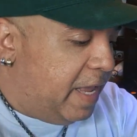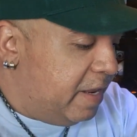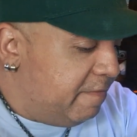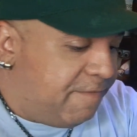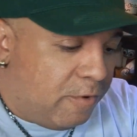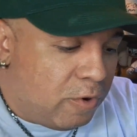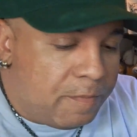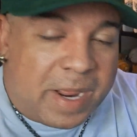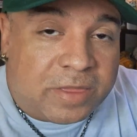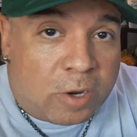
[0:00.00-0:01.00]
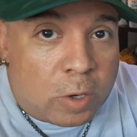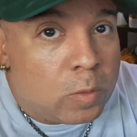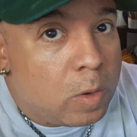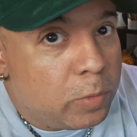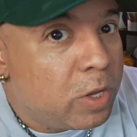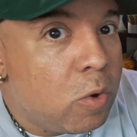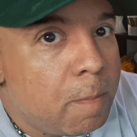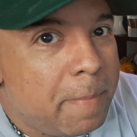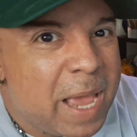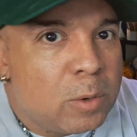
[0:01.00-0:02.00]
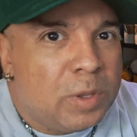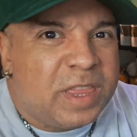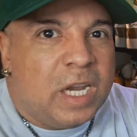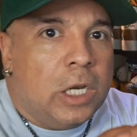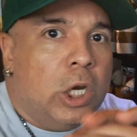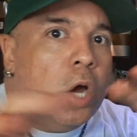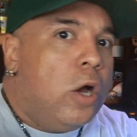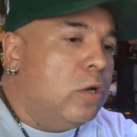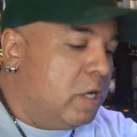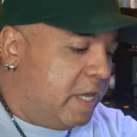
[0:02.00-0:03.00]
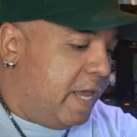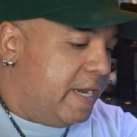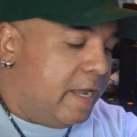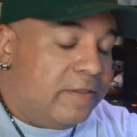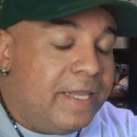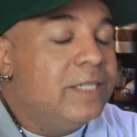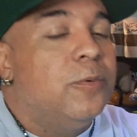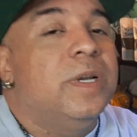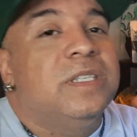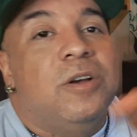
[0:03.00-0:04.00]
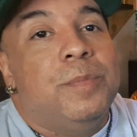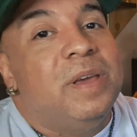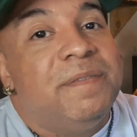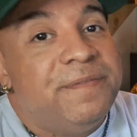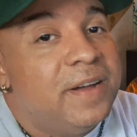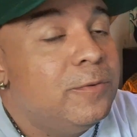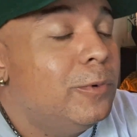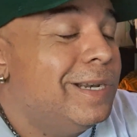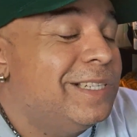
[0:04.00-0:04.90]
And for my third one, we're going back with the long again. Now, this one is going to be a fun one.